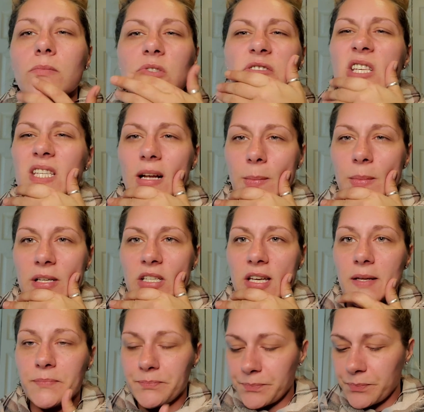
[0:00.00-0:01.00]
just not my
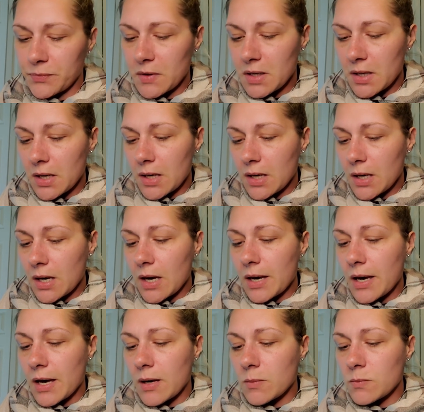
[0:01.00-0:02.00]
chin.
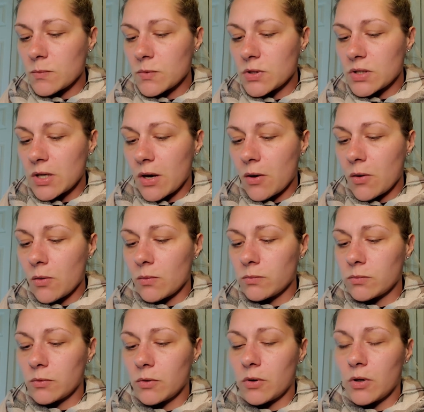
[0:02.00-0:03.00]
So
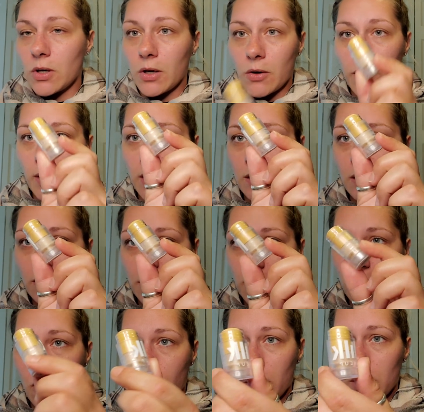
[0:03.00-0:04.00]
I'm going to go ahead and
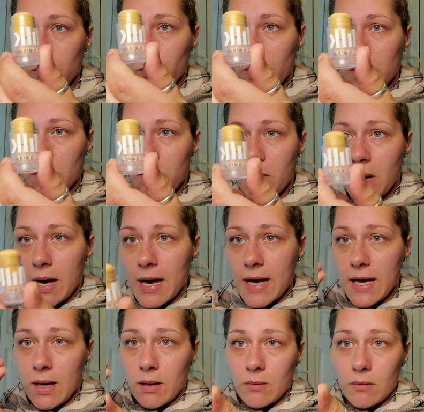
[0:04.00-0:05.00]
go in with
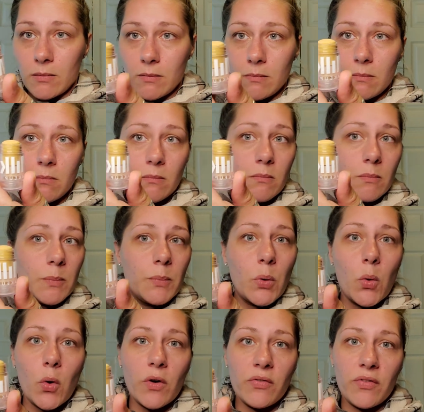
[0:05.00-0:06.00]
my
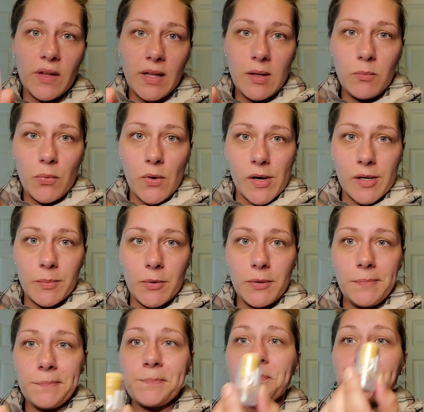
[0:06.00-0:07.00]
pore filling primer,
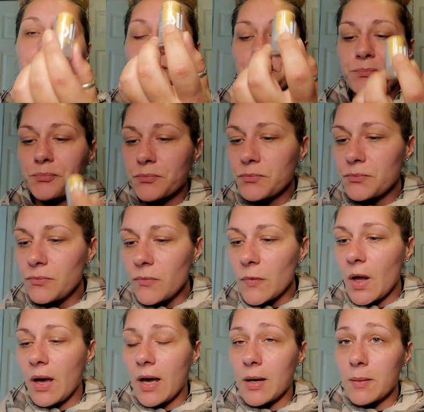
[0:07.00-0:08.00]

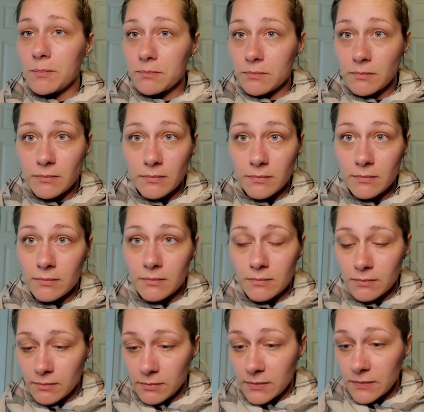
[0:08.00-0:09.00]

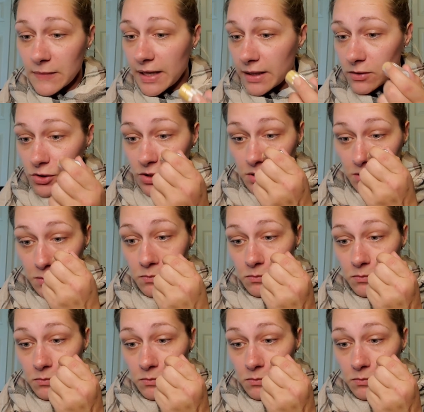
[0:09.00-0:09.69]
and just